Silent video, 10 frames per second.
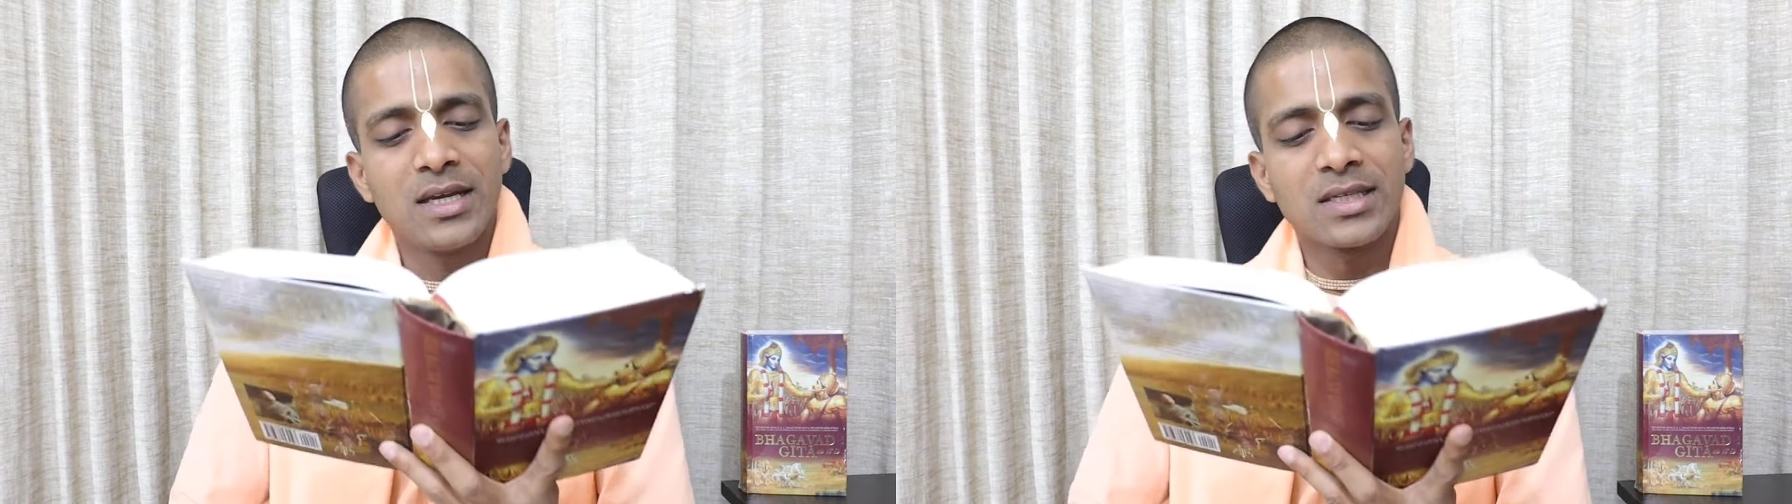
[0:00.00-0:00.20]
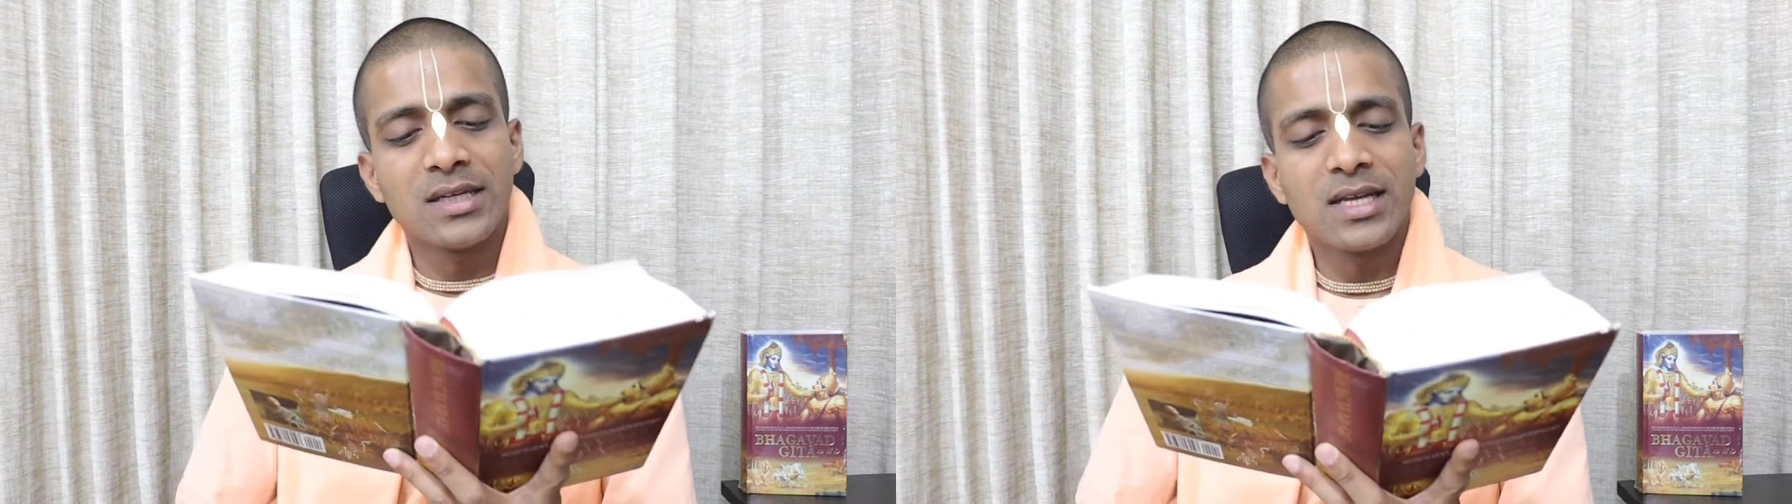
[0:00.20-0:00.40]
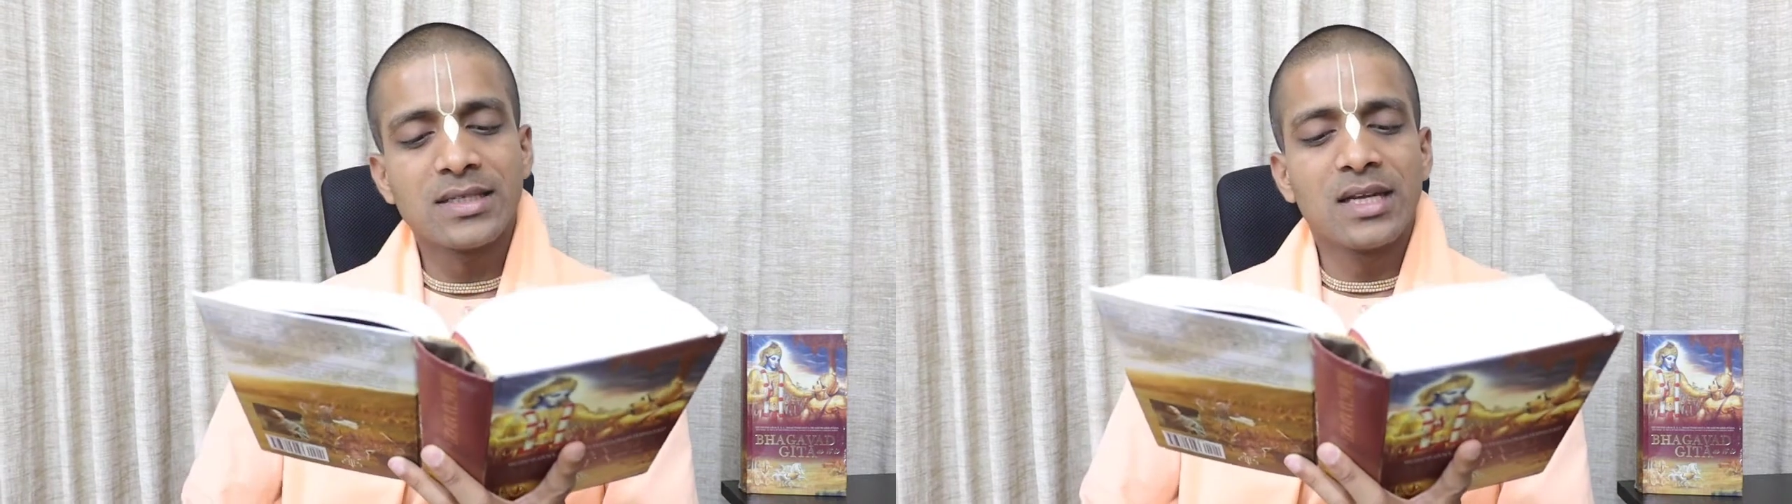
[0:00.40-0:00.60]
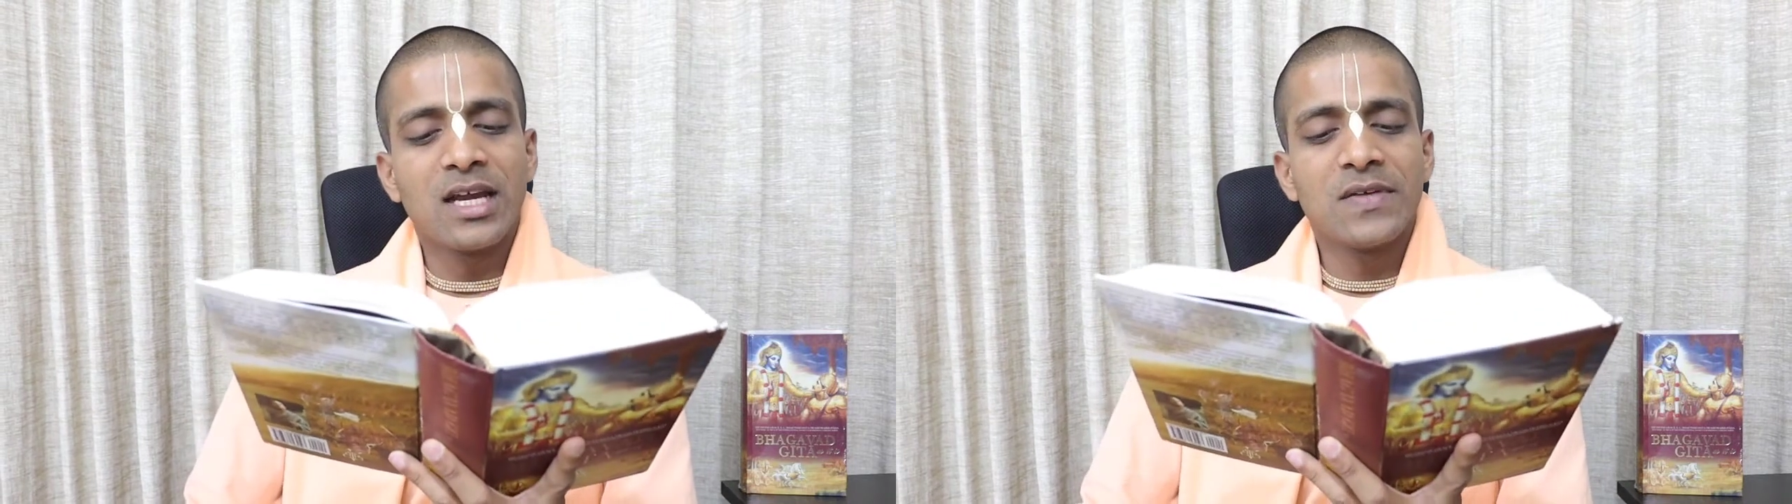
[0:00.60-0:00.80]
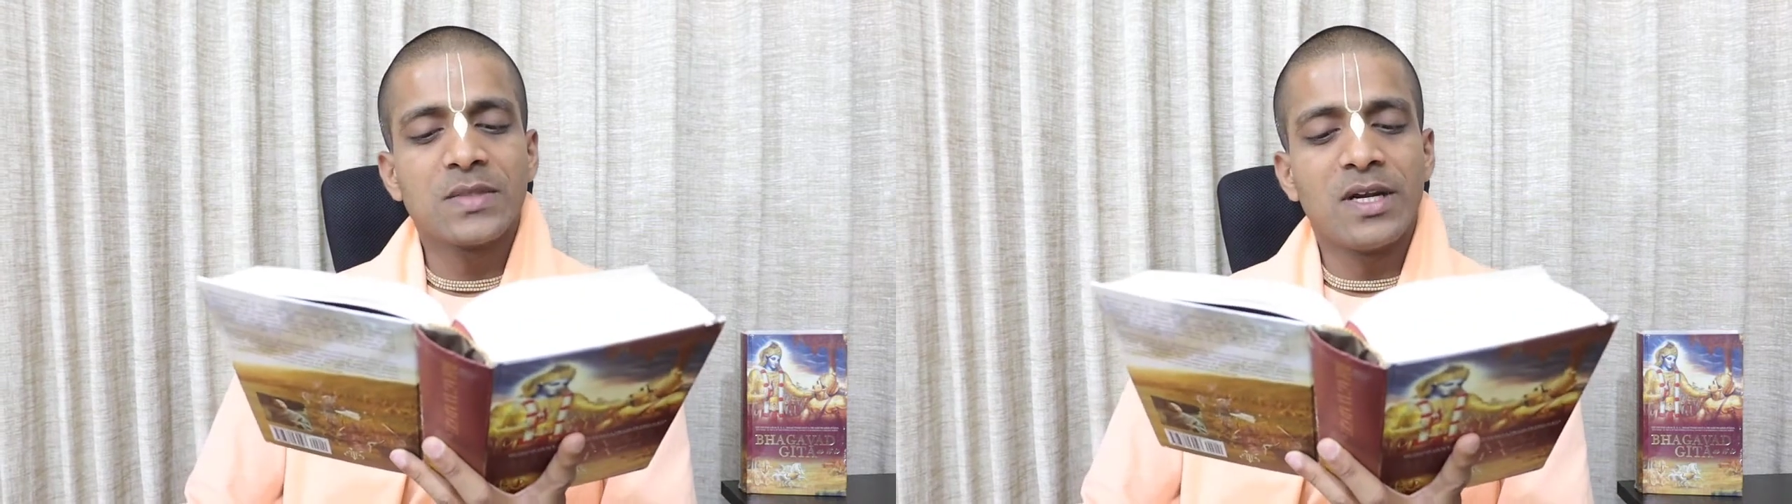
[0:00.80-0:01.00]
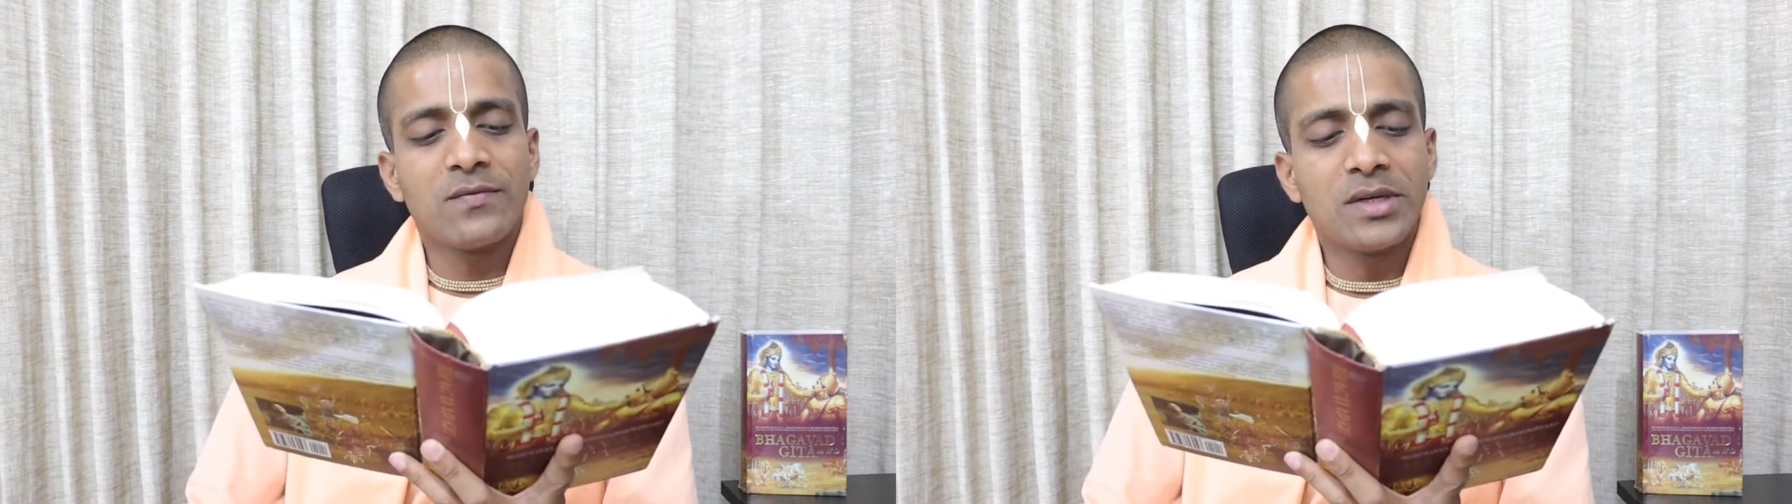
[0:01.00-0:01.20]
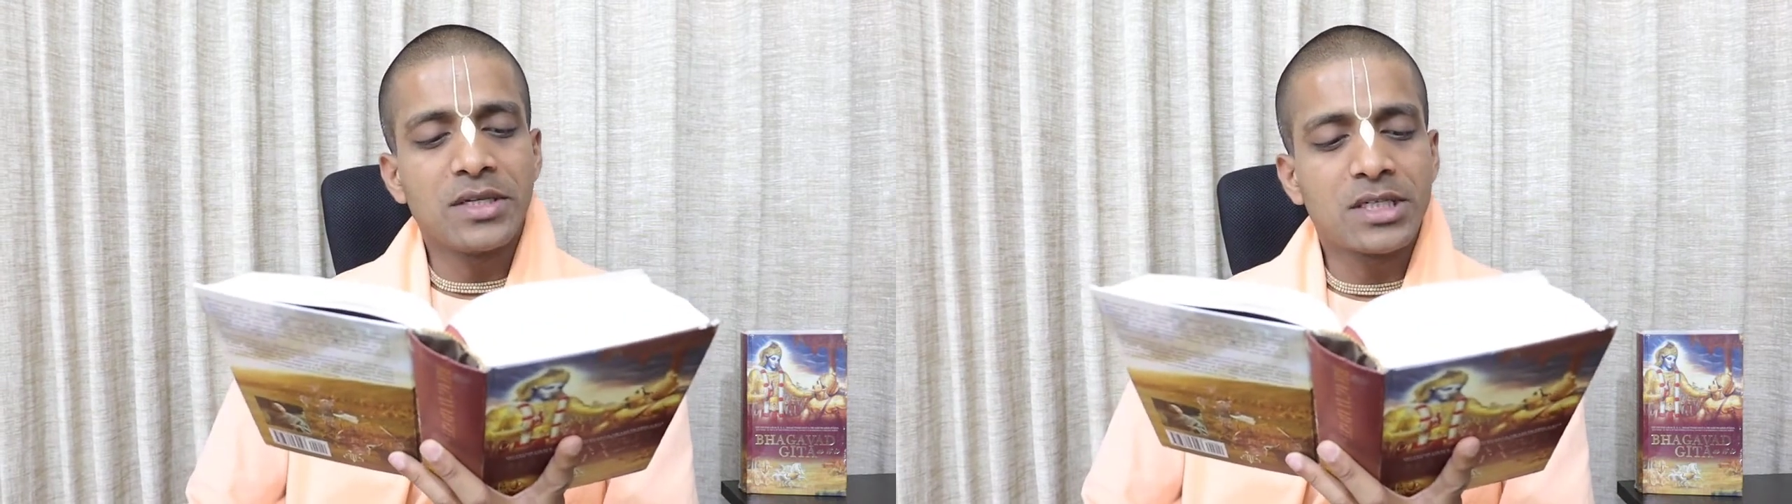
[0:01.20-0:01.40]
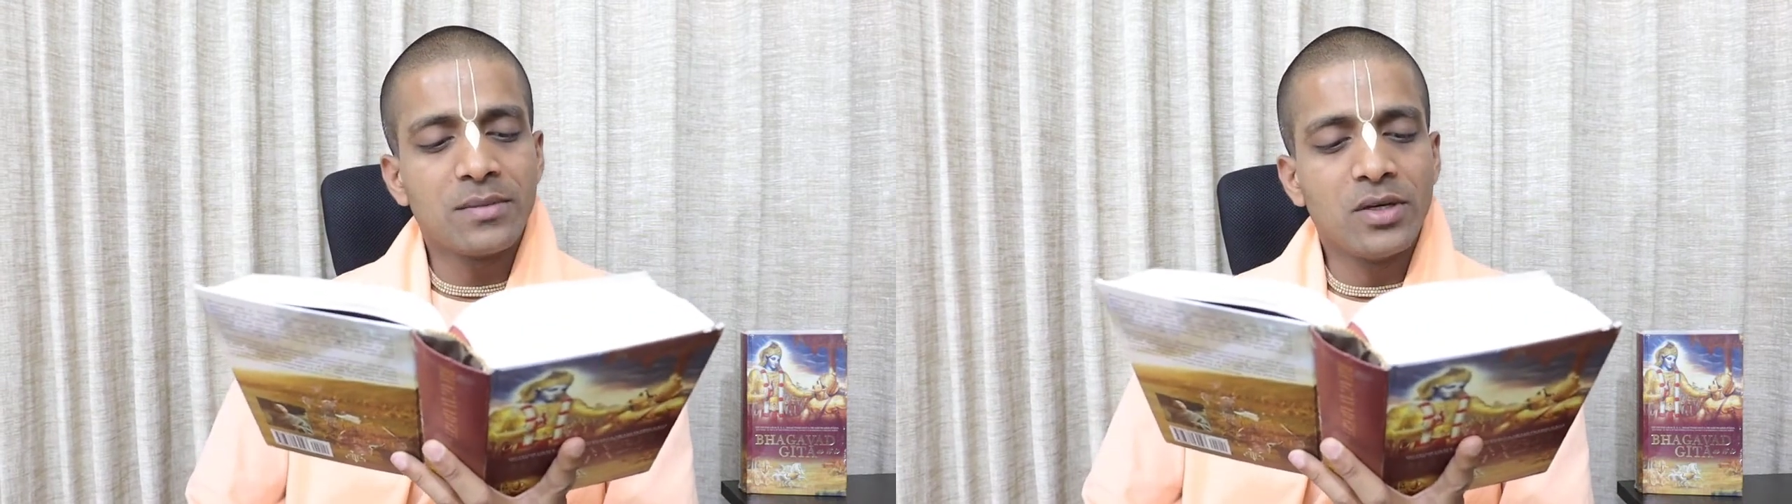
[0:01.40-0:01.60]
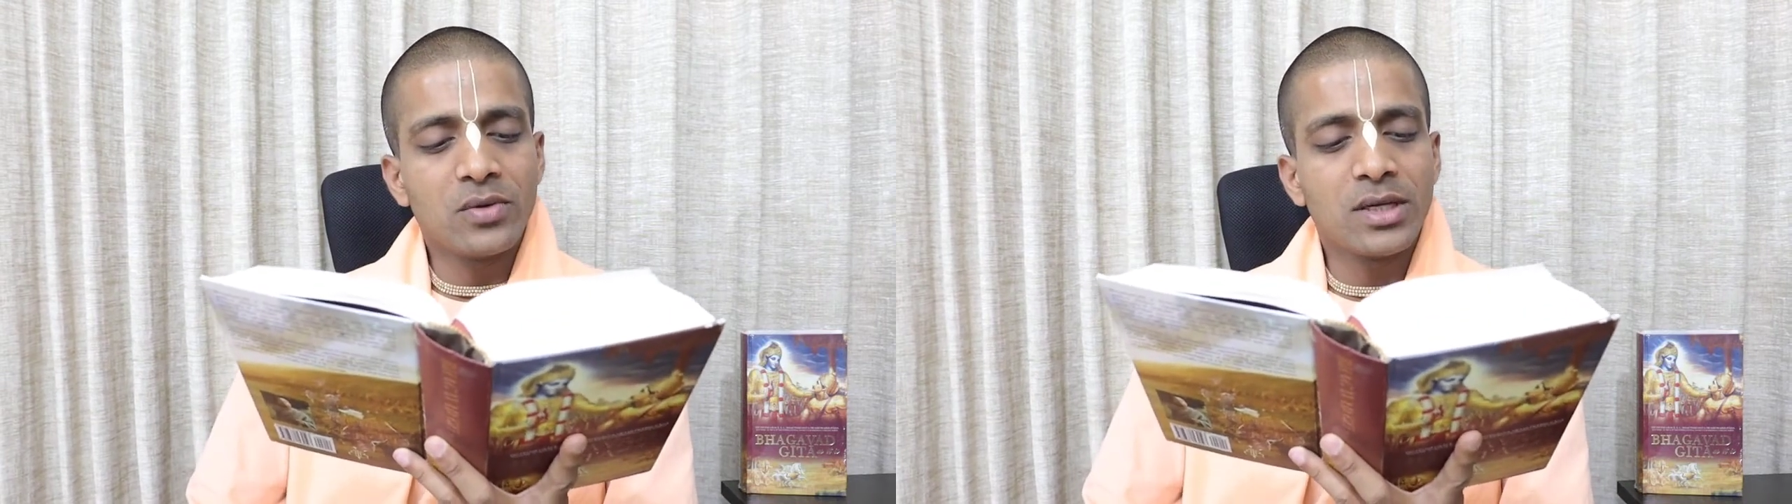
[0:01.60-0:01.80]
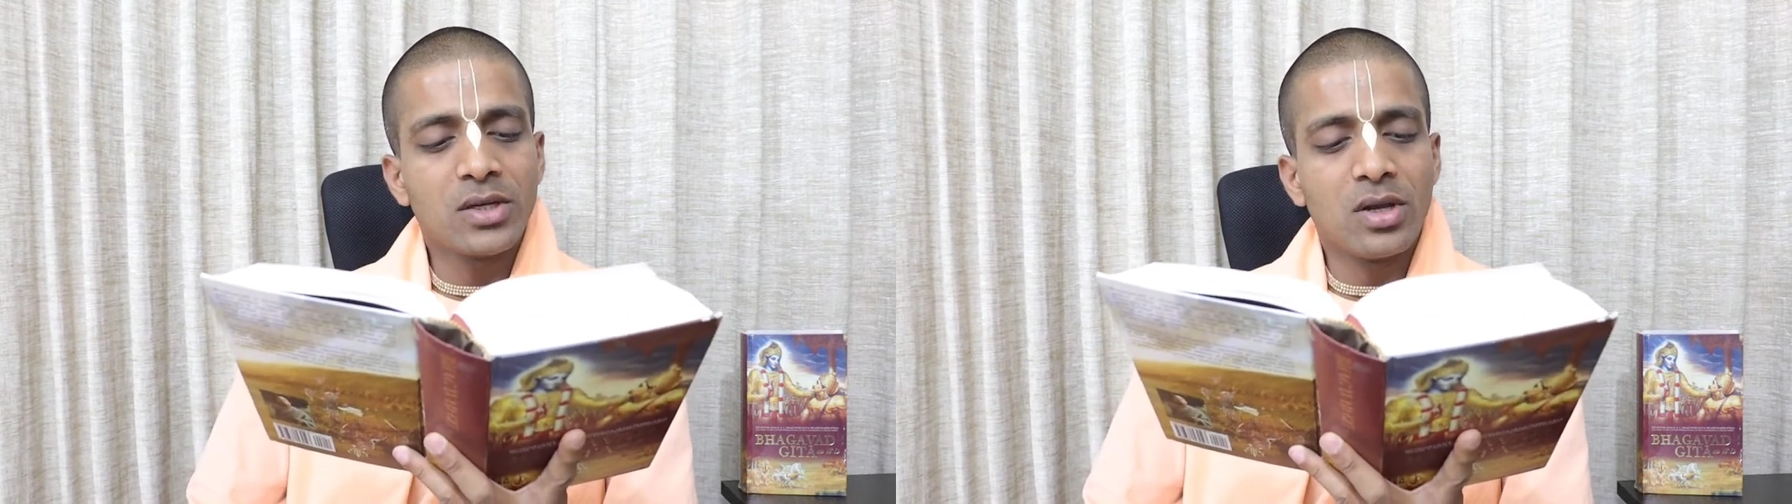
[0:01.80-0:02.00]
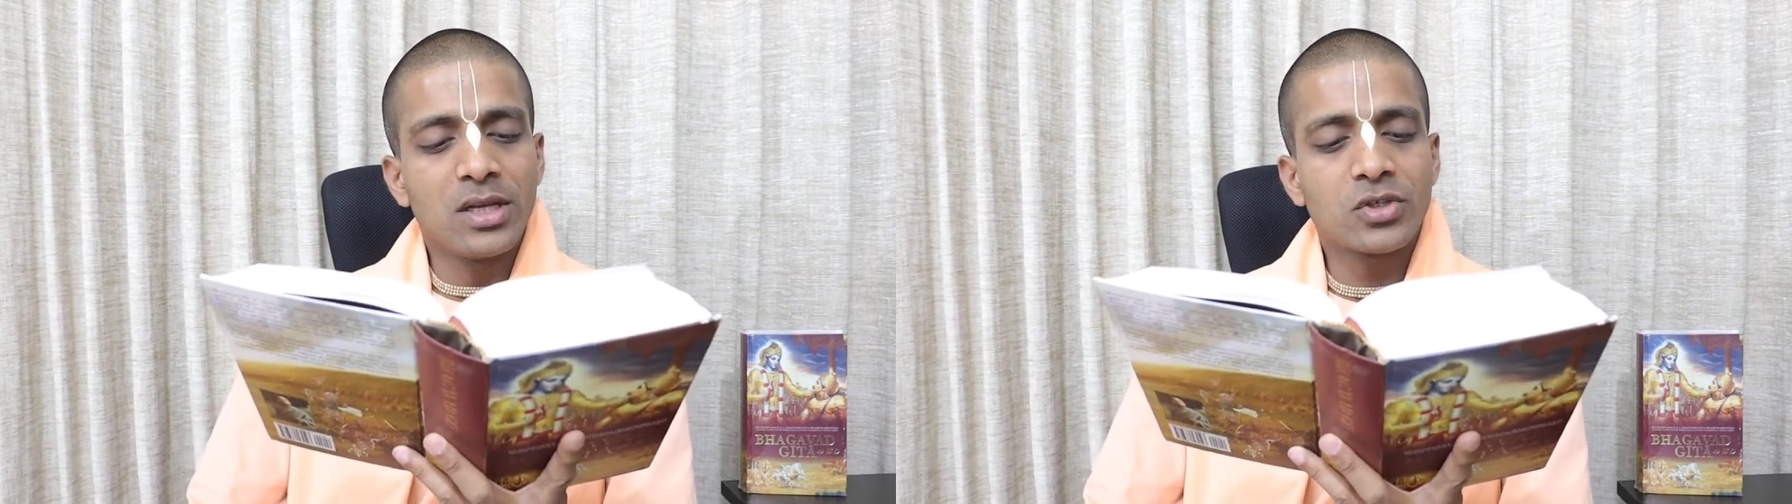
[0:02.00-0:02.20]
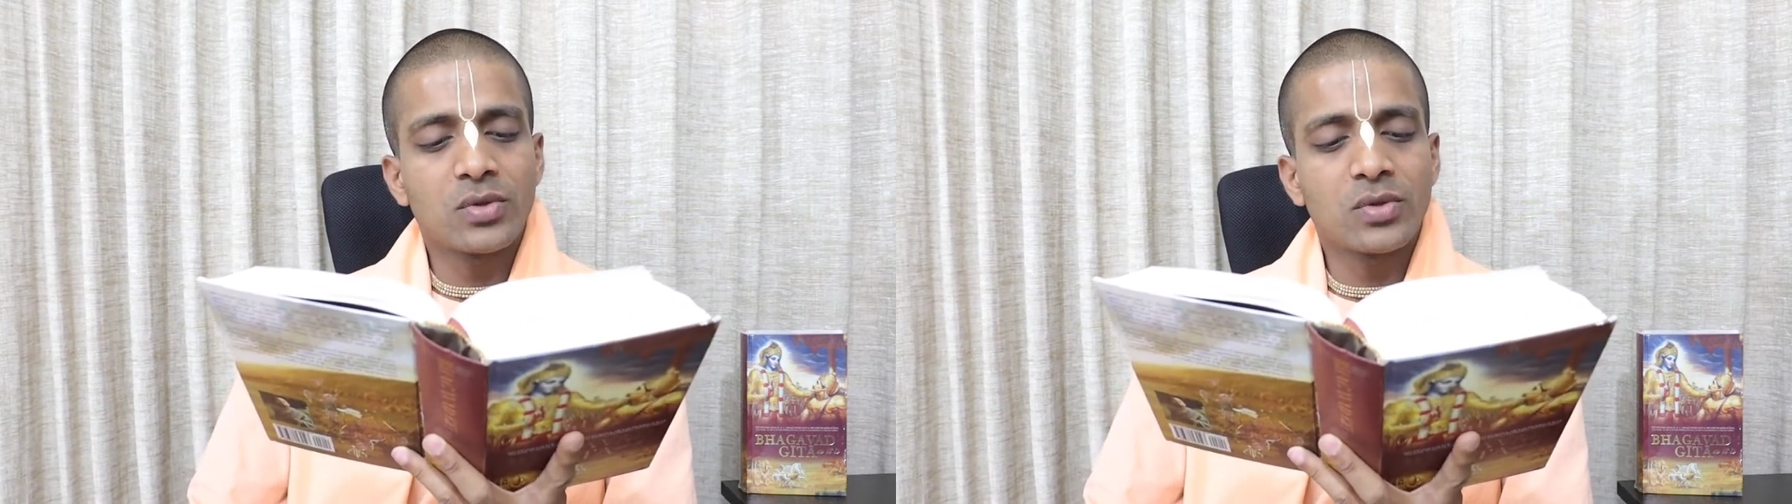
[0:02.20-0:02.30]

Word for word: Sannyasi life is meant for distributing knowledge